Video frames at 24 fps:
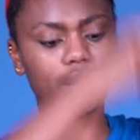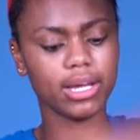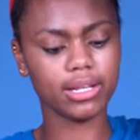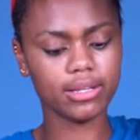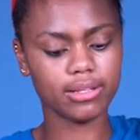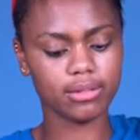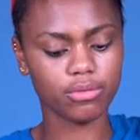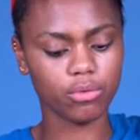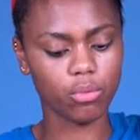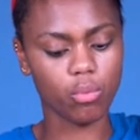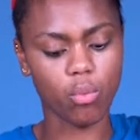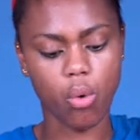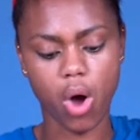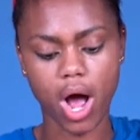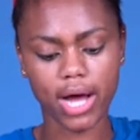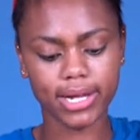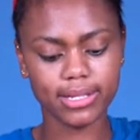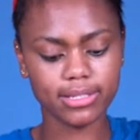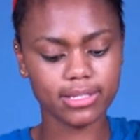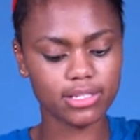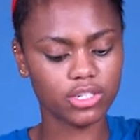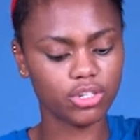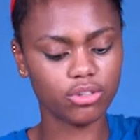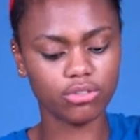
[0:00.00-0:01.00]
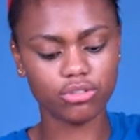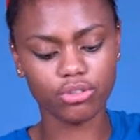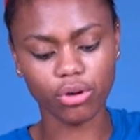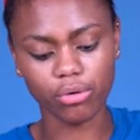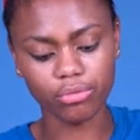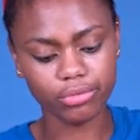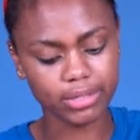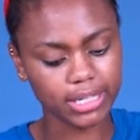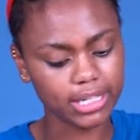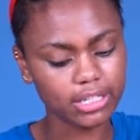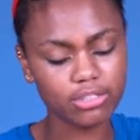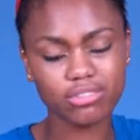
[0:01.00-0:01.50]
it once. You
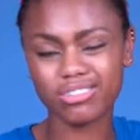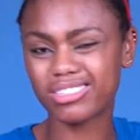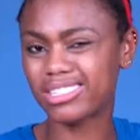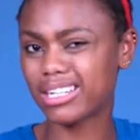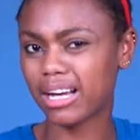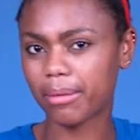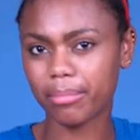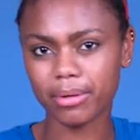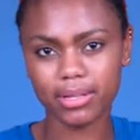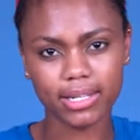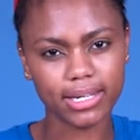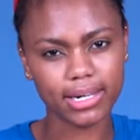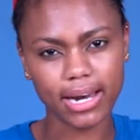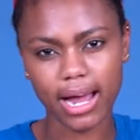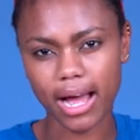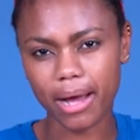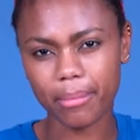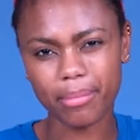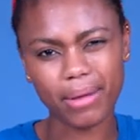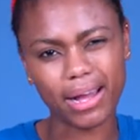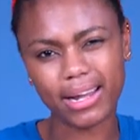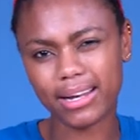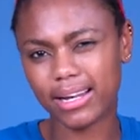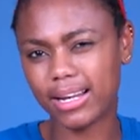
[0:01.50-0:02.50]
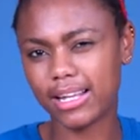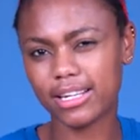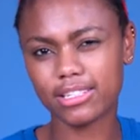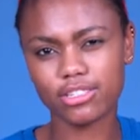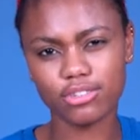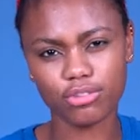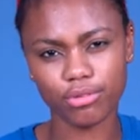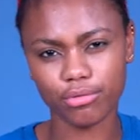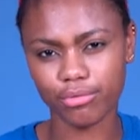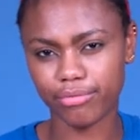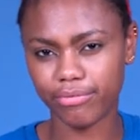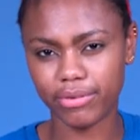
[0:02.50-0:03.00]
don't need to double it up
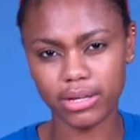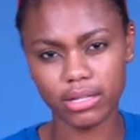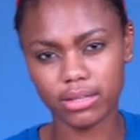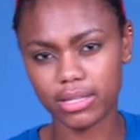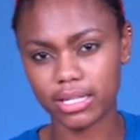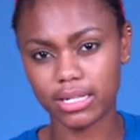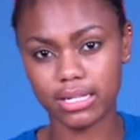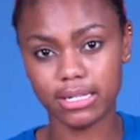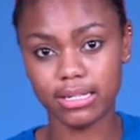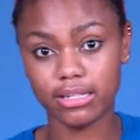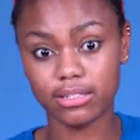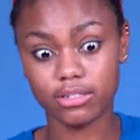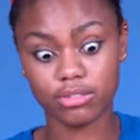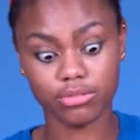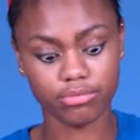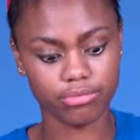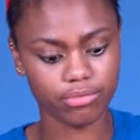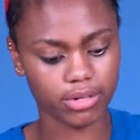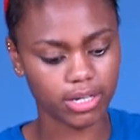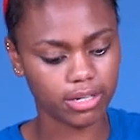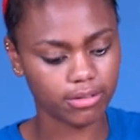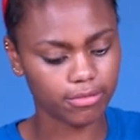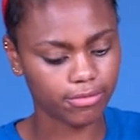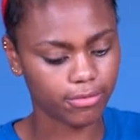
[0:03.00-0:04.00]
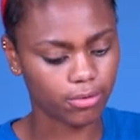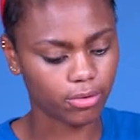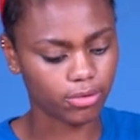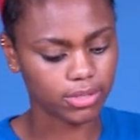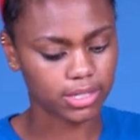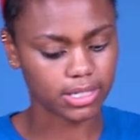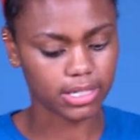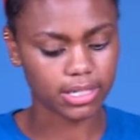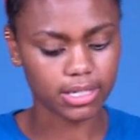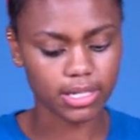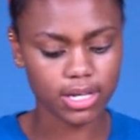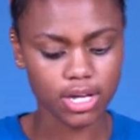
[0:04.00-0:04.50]
unless you feel the need to
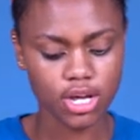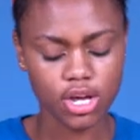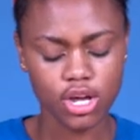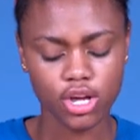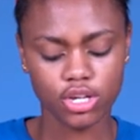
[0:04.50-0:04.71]
reinforce it.